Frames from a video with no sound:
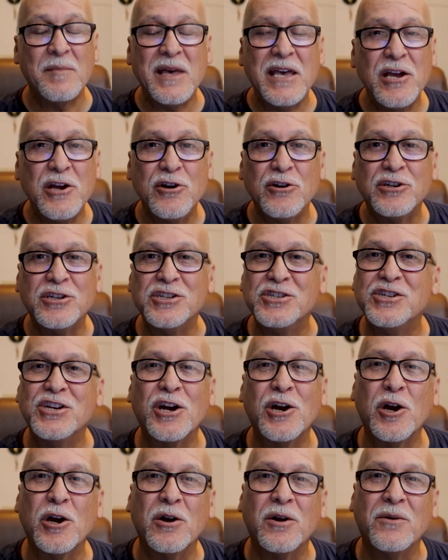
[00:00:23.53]
here to
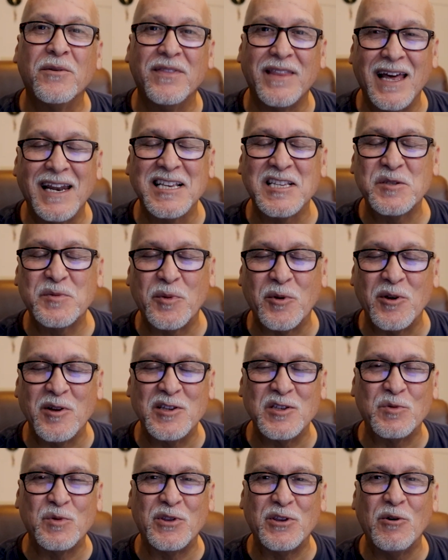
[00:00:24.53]
share that
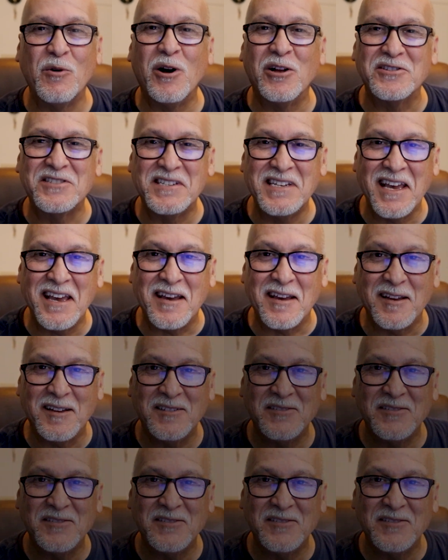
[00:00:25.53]
experience with you all today.